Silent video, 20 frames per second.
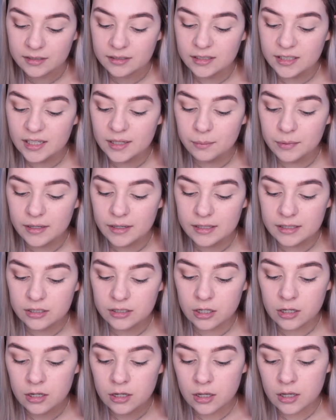
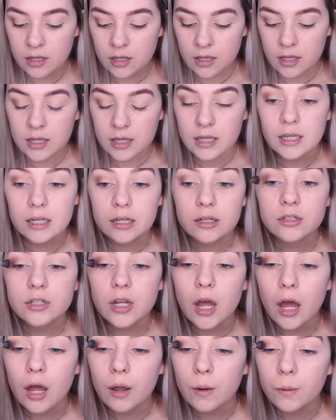deepest in
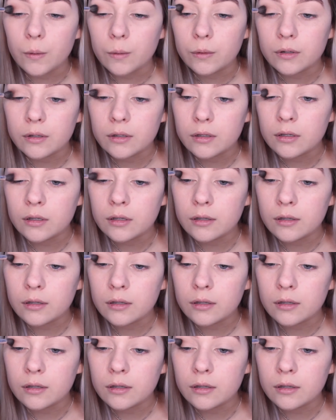tone,